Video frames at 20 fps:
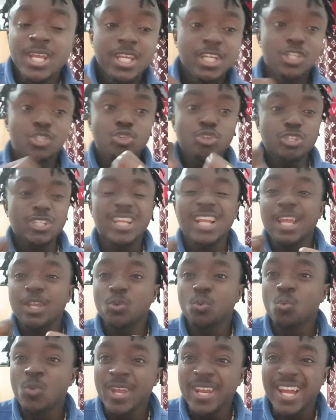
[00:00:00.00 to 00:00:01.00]
It's just like
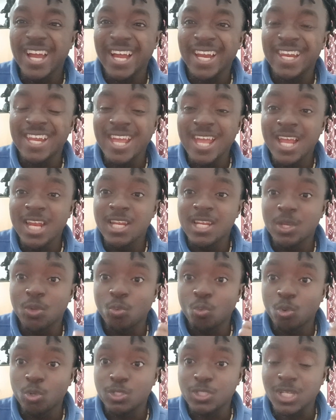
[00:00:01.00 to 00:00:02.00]
when an
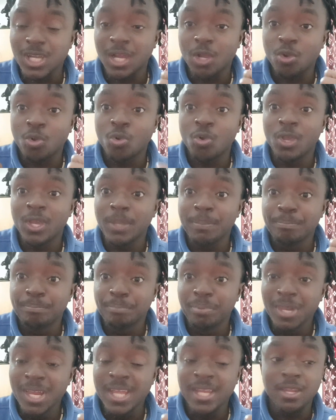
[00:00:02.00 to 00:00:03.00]
helicopter or a
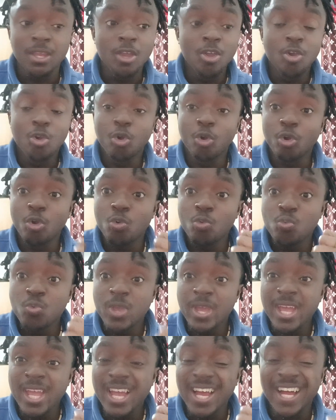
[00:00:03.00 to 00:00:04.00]
plane or
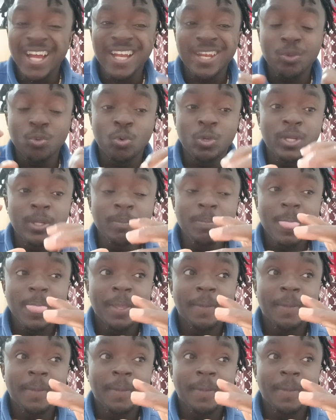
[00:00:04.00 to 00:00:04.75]
where and what